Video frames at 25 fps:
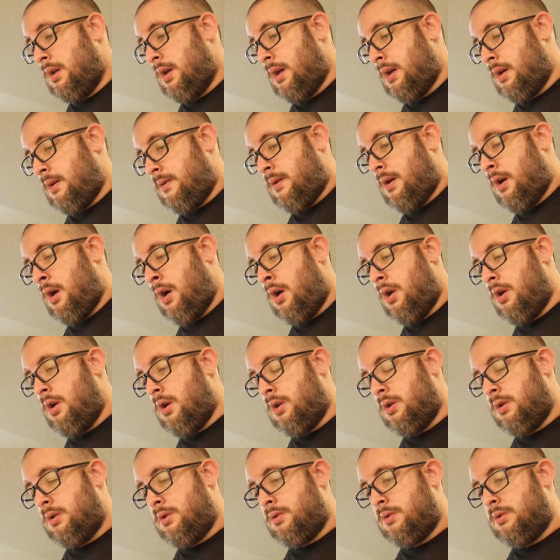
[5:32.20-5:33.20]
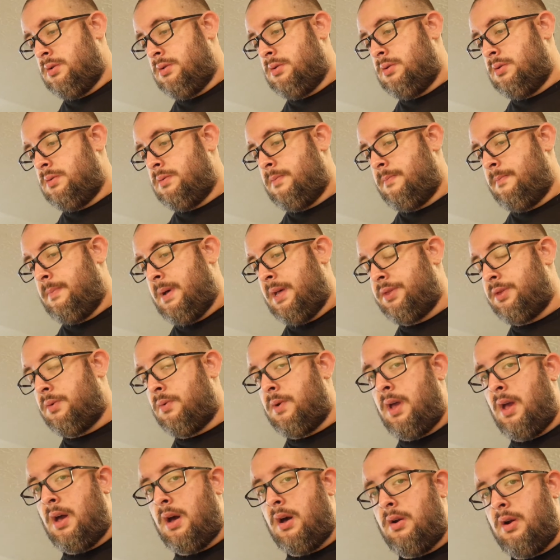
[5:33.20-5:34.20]
About
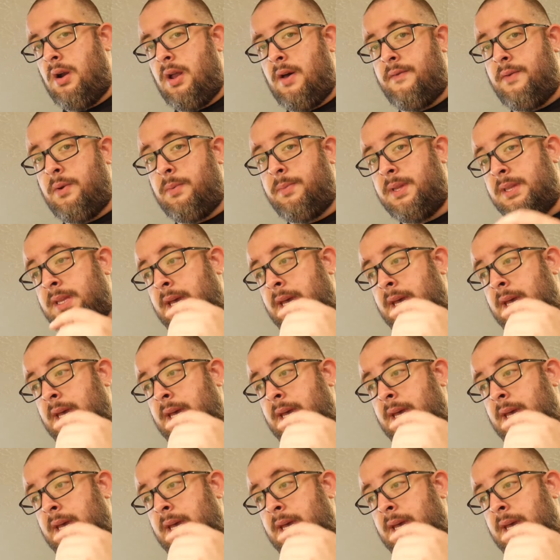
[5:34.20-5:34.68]
300 of it will be